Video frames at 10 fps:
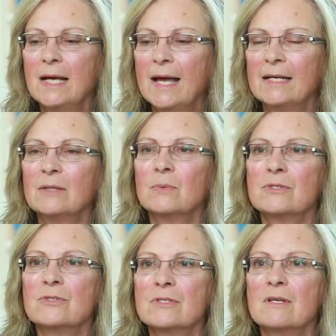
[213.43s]
And it was
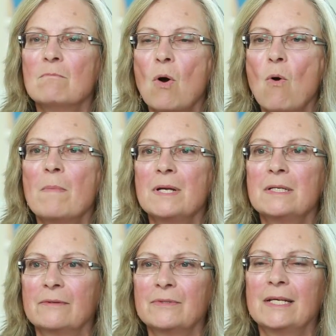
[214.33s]
just a moment
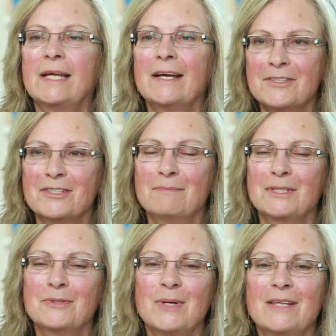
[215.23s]
of connection
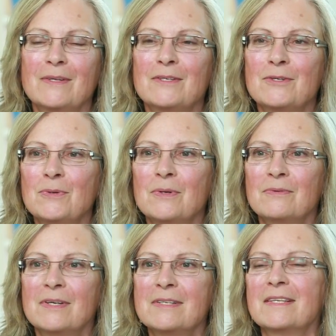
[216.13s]
between the two of
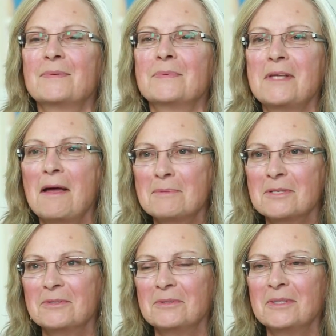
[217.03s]
us that was
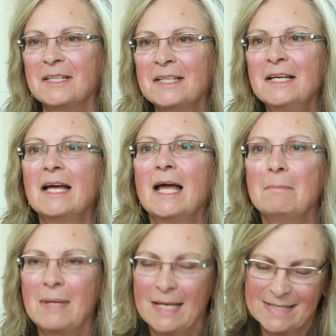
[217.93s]
absolutely
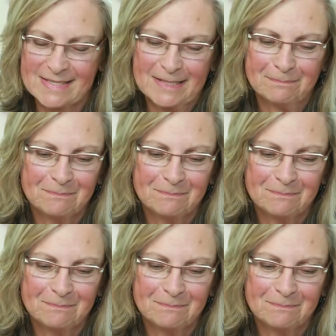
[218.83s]
amazing.